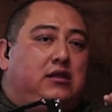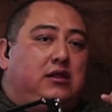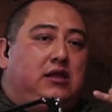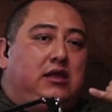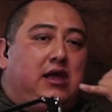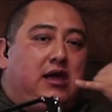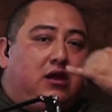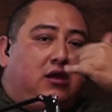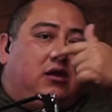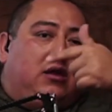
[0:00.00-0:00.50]

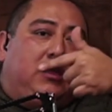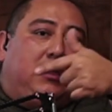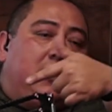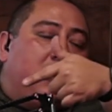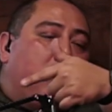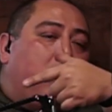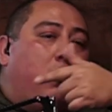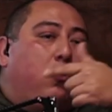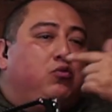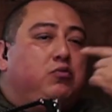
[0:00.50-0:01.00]
He had he
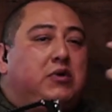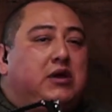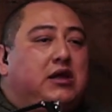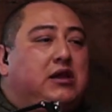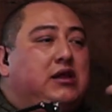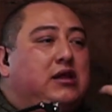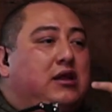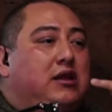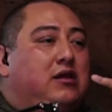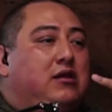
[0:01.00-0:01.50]
had called me,
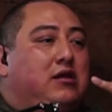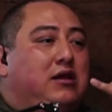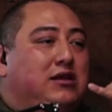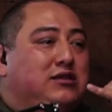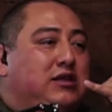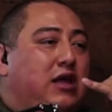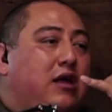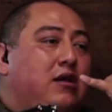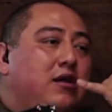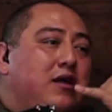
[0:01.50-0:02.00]
and, and
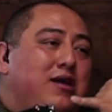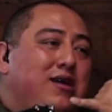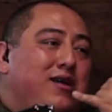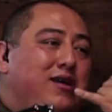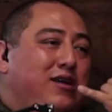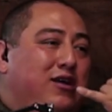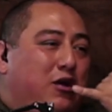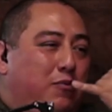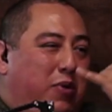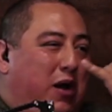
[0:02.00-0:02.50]
his dad
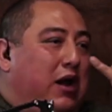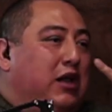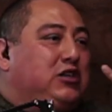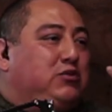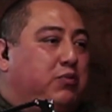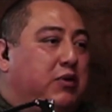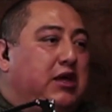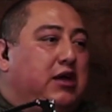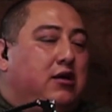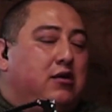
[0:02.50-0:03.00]
could barely
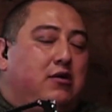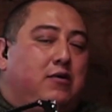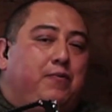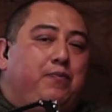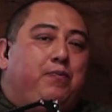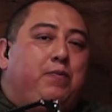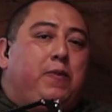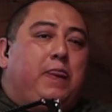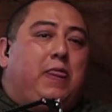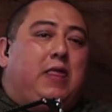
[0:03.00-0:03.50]
speak.
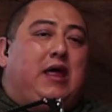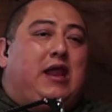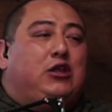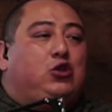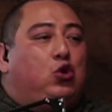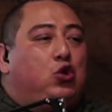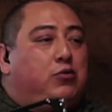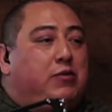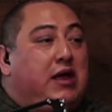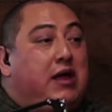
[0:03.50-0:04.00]
Mm-hmm. And I
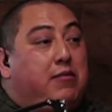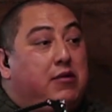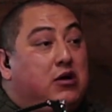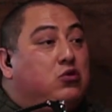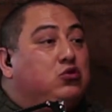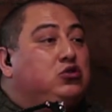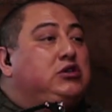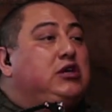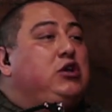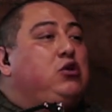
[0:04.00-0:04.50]
told him, "Hey, I'm gonna
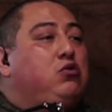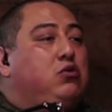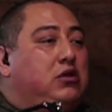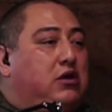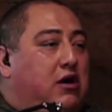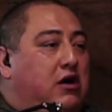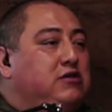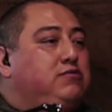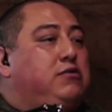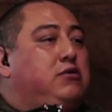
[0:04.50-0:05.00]
go see you in
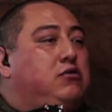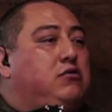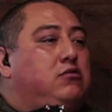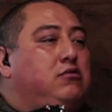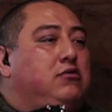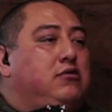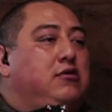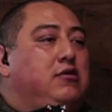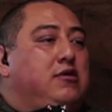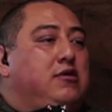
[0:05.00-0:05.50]
the hospital."